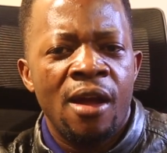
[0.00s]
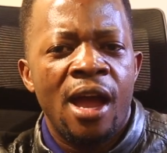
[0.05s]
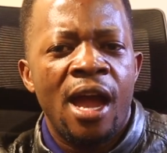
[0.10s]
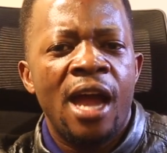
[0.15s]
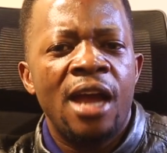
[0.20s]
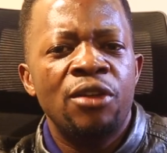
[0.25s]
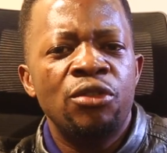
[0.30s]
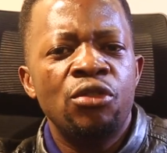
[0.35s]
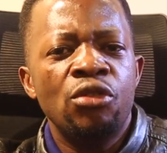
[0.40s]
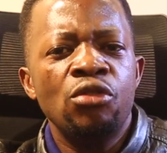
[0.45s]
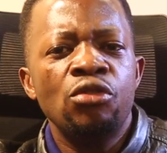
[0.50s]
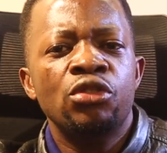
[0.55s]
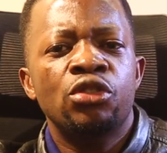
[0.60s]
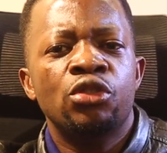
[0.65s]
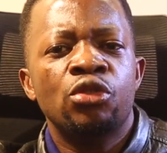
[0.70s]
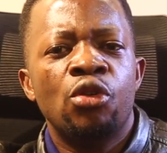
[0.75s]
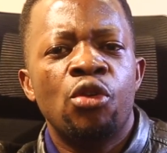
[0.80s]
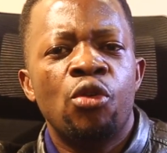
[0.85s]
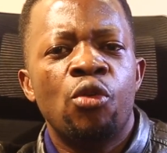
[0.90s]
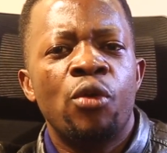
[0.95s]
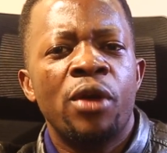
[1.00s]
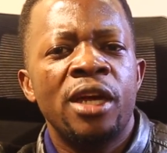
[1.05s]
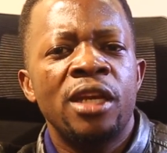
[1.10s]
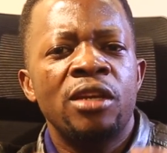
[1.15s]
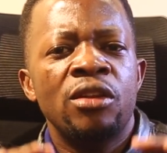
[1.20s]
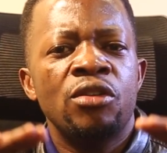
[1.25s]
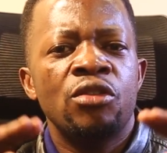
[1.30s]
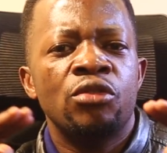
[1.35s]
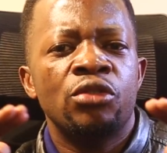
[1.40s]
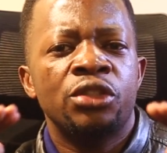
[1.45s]
And also
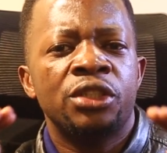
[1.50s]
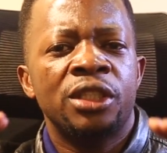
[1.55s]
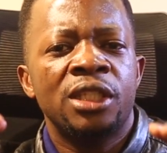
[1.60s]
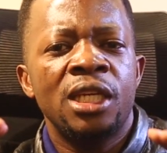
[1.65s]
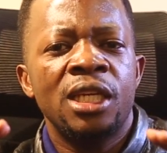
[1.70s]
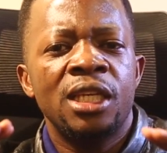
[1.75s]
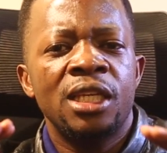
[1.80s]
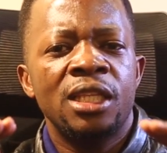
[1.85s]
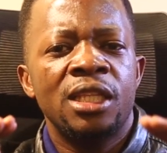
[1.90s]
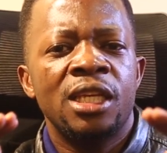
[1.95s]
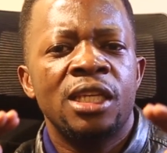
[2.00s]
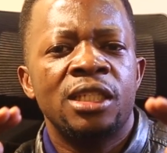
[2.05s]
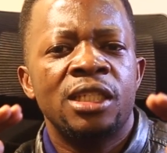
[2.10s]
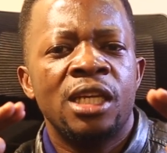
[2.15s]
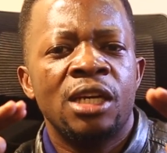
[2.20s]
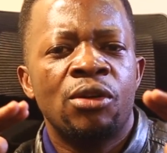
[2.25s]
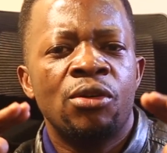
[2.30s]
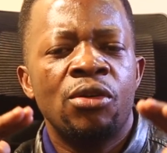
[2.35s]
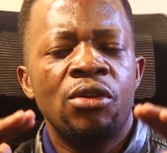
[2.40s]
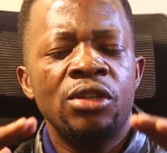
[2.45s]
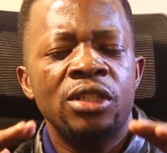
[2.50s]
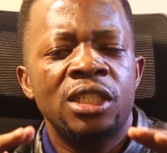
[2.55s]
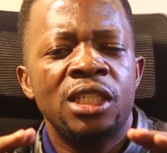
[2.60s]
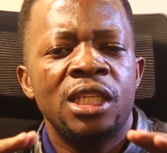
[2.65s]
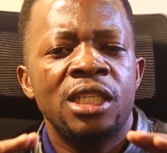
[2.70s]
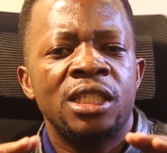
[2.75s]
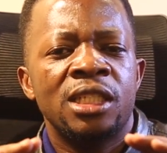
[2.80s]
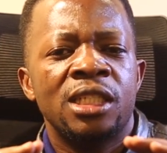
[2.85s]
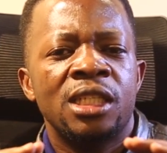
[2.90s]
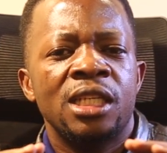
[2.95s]
when you see that the
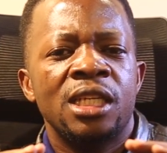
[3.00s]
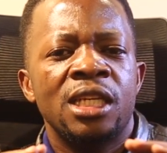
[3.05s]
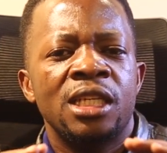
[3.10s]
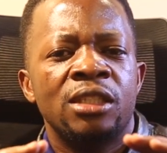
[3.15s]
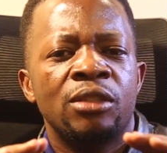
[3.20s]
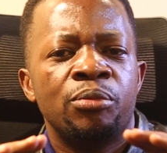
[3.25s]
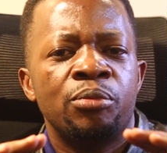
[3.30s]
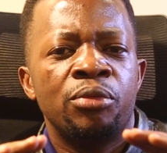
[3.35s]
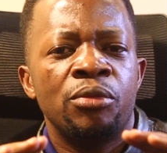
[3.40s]
content is